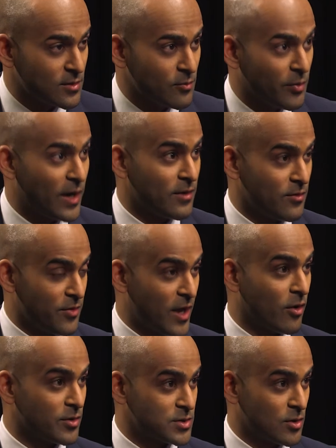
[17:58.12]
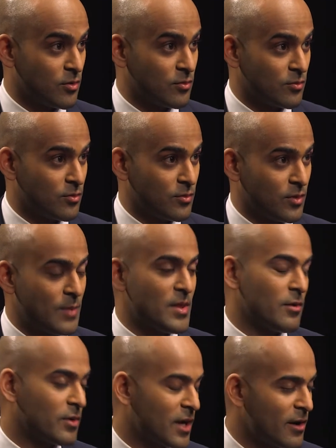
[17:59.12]
but they also, I mean, they
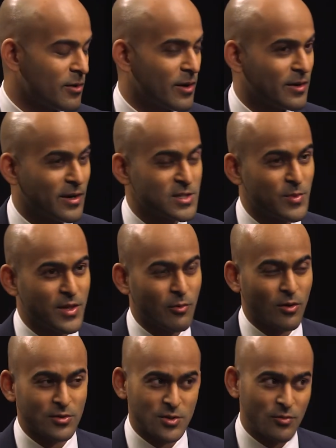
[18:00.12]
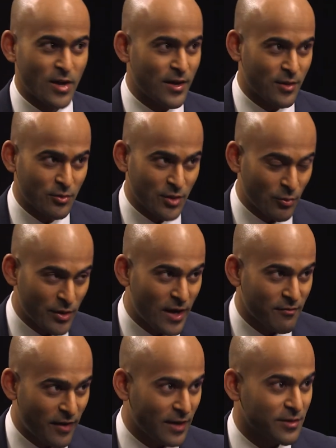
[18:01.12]
were carrying around guns, but they were also not, they were not
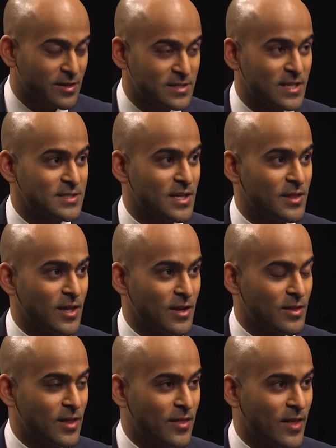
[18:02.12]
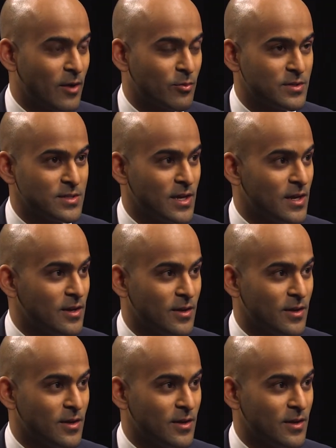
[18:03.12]
violent in the sense that that was a,